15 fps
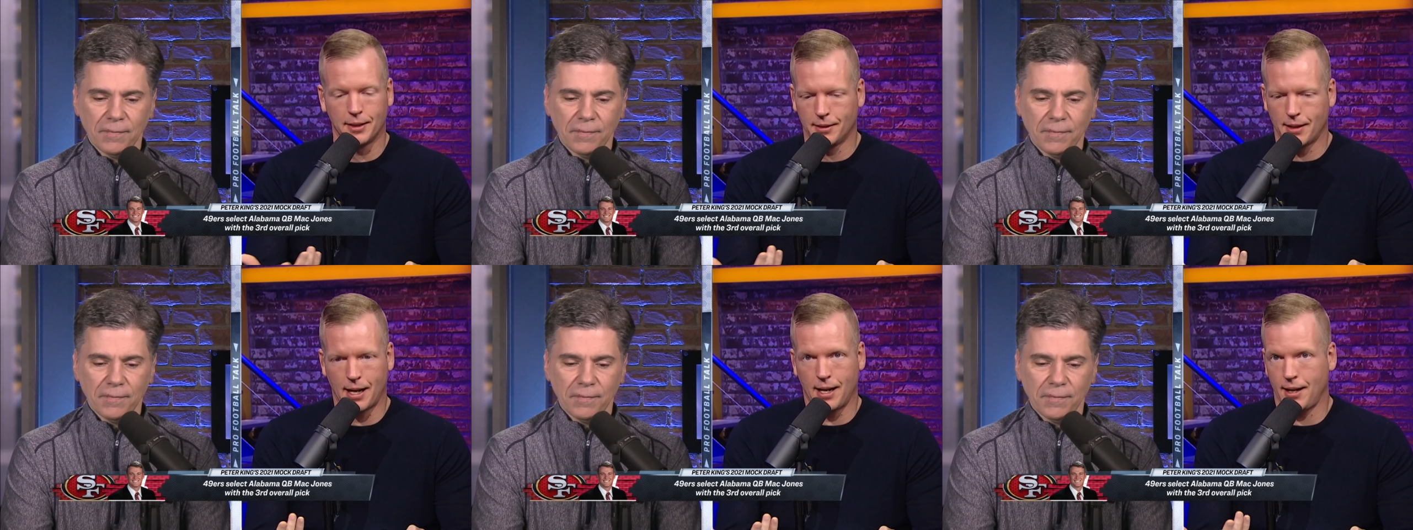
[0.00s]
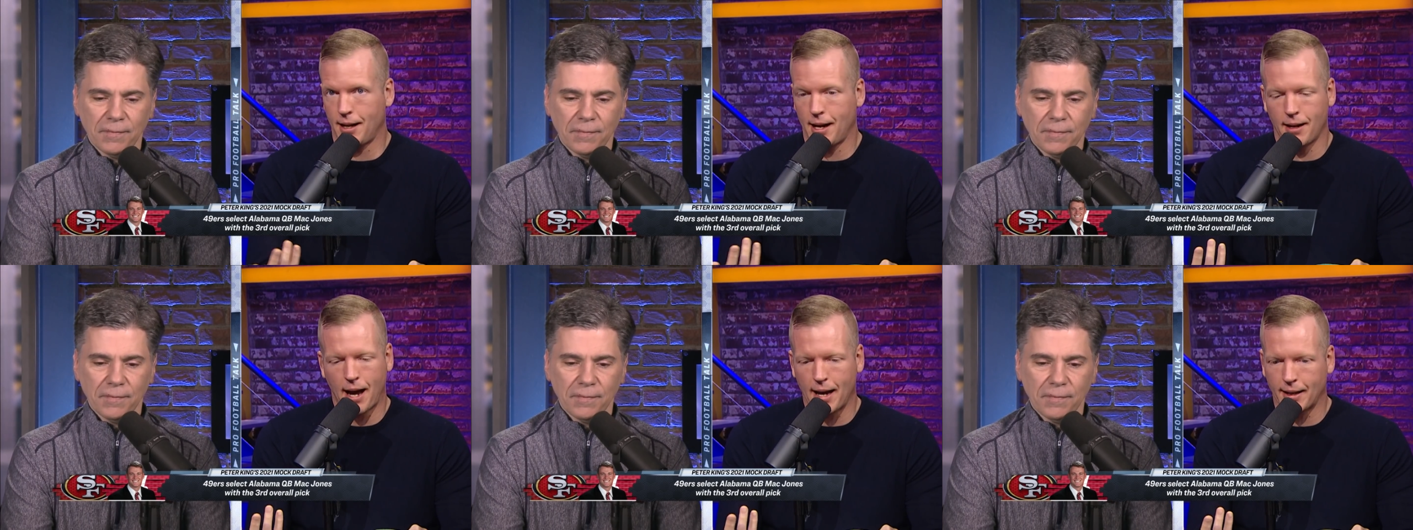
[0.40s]
Speaker 1: I,
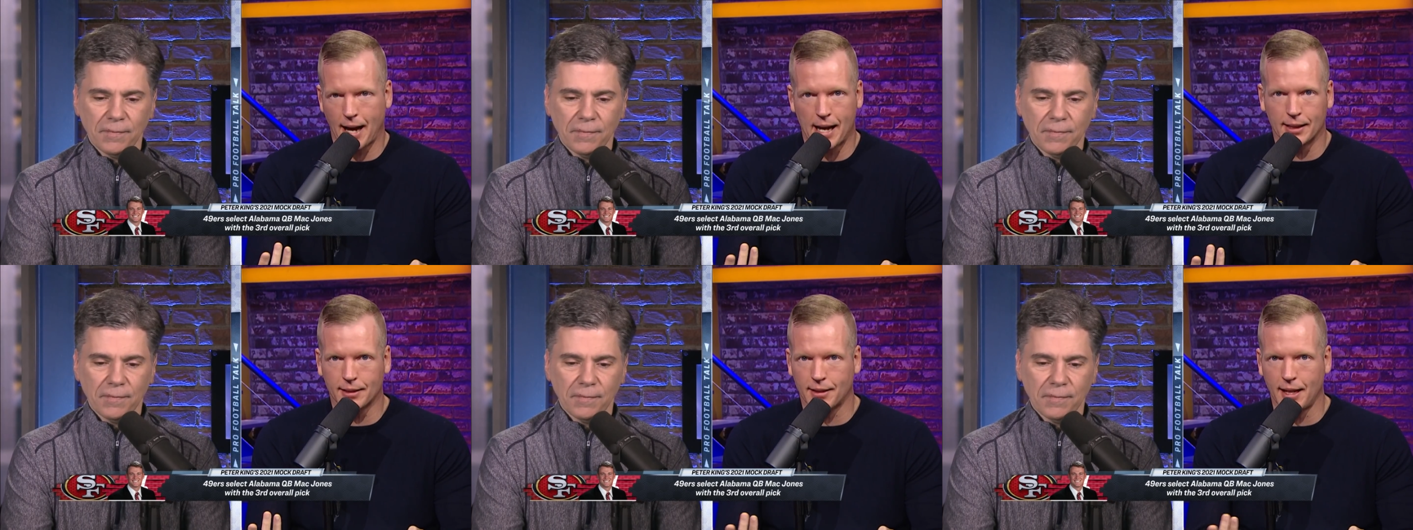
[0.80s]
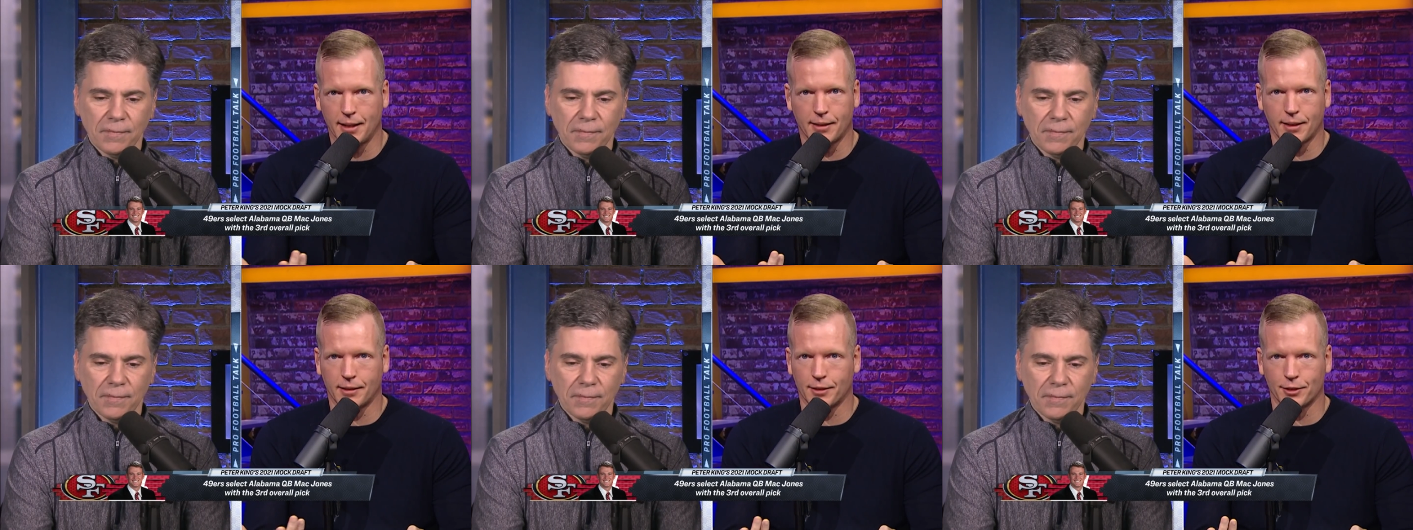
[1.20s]
I, I got to think
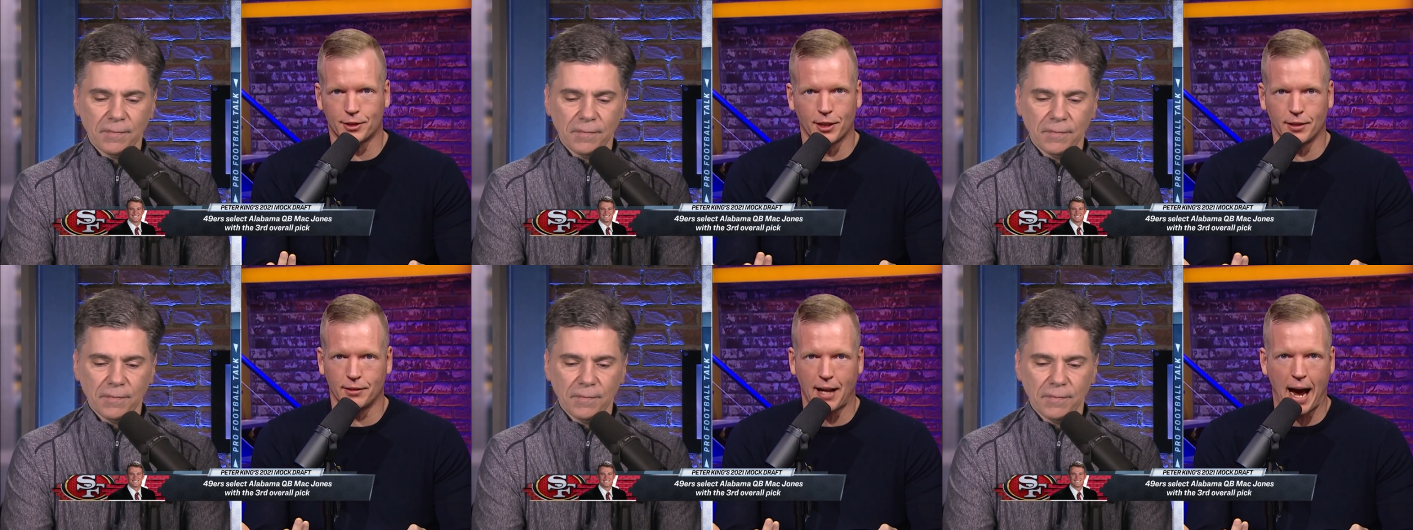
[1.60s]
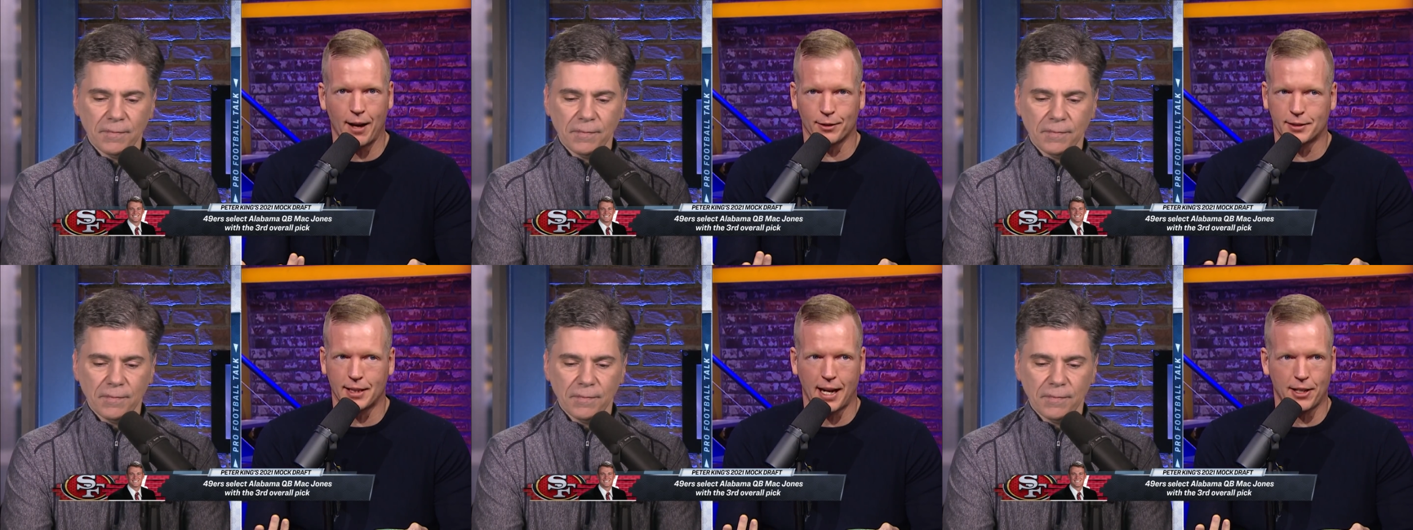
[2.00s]
that there's an
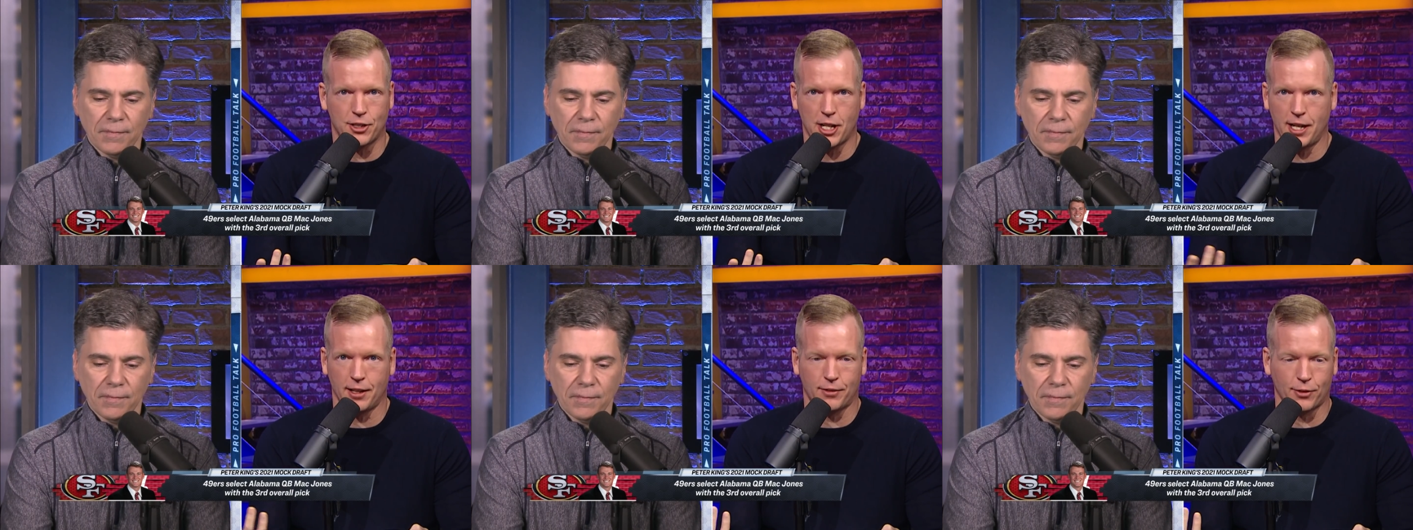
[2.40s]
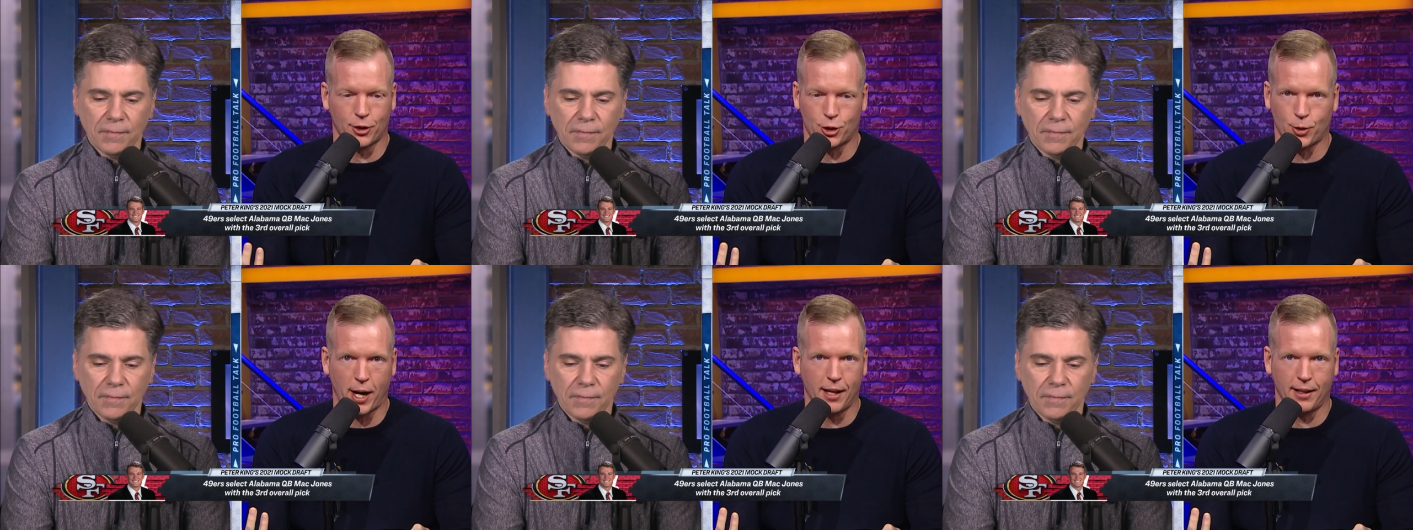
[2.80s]
outside chance for
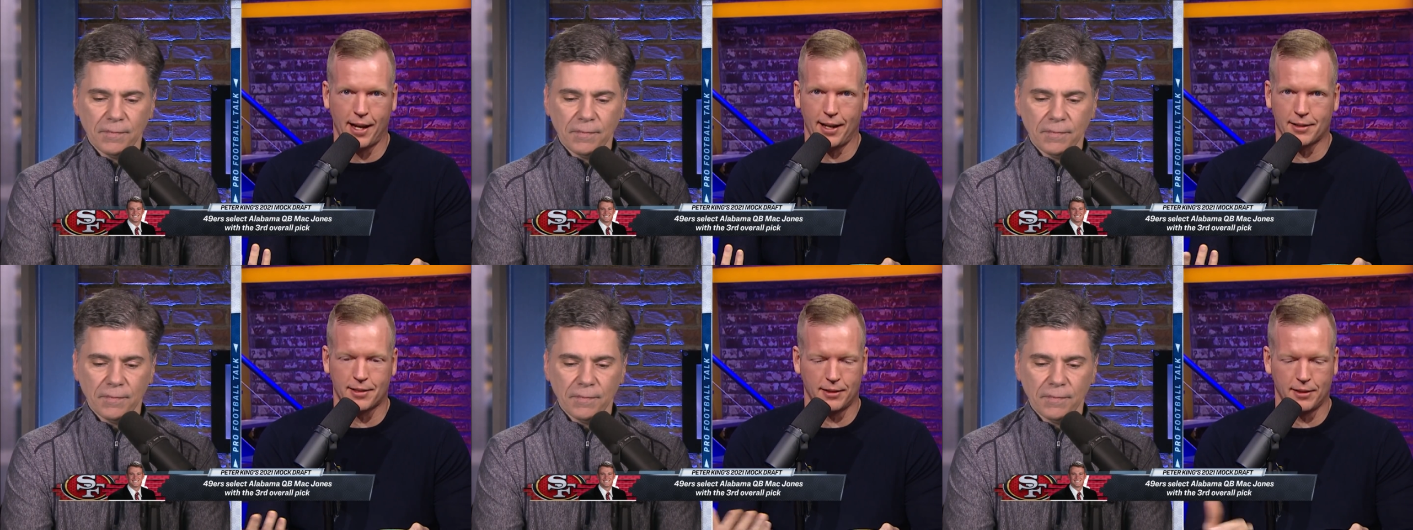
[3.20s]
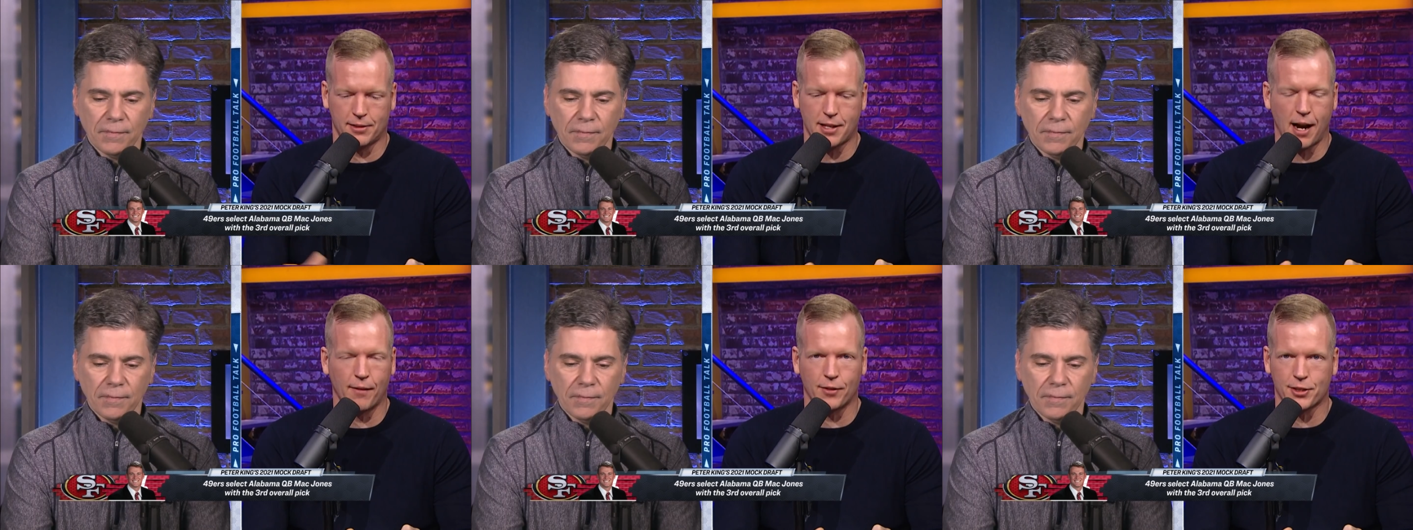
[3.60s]
Trey Lance in this
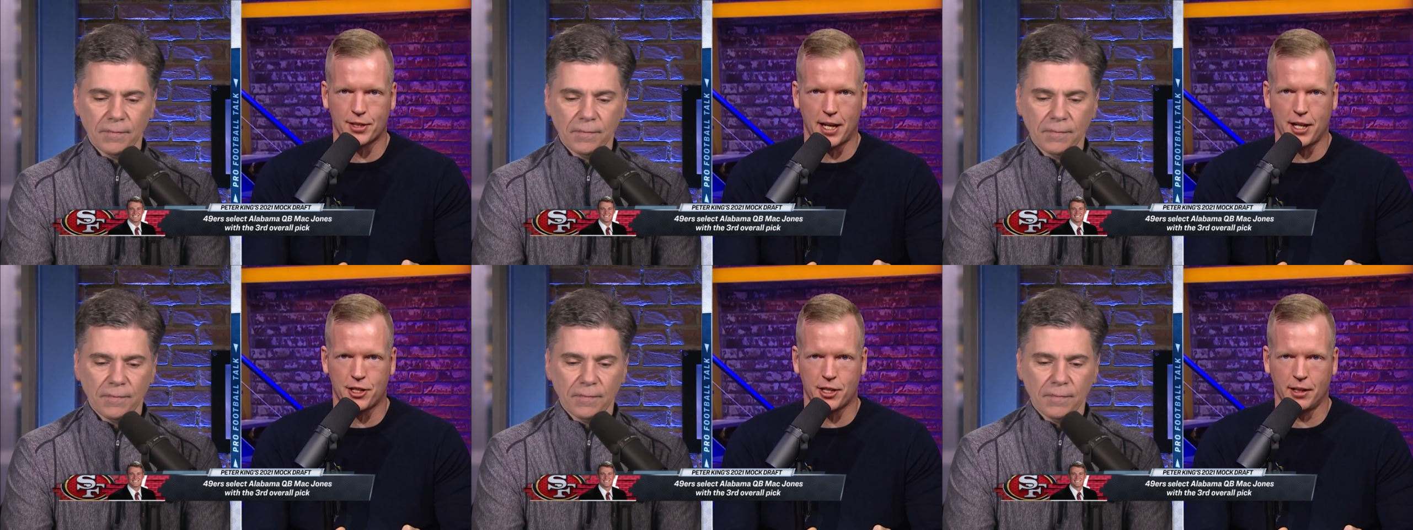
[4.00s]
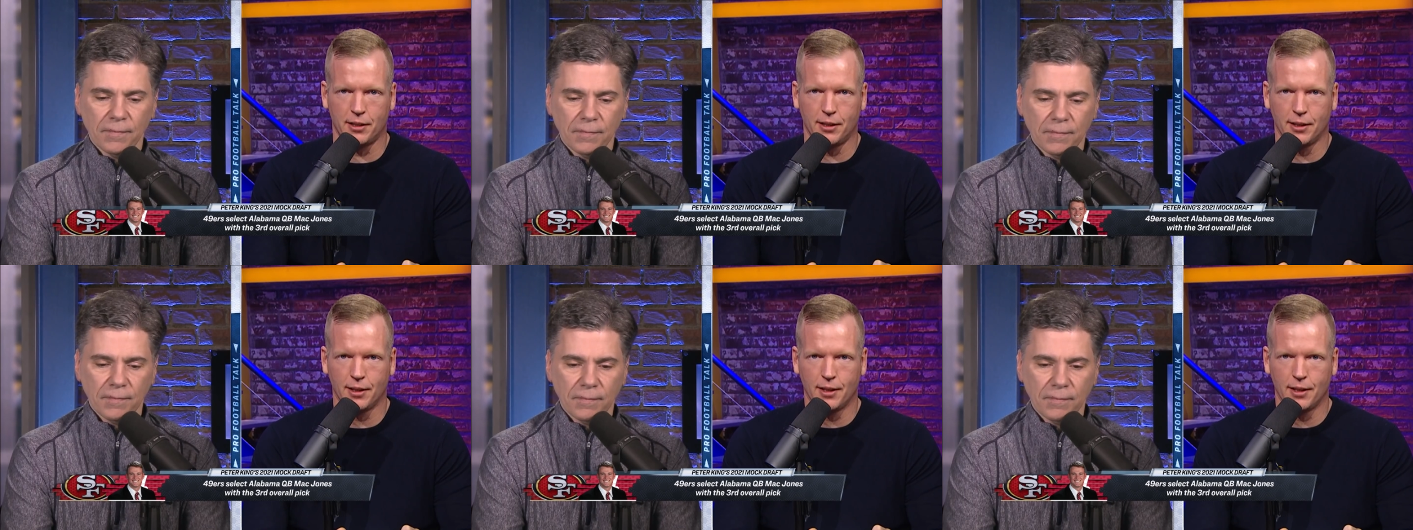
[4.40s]
conversation.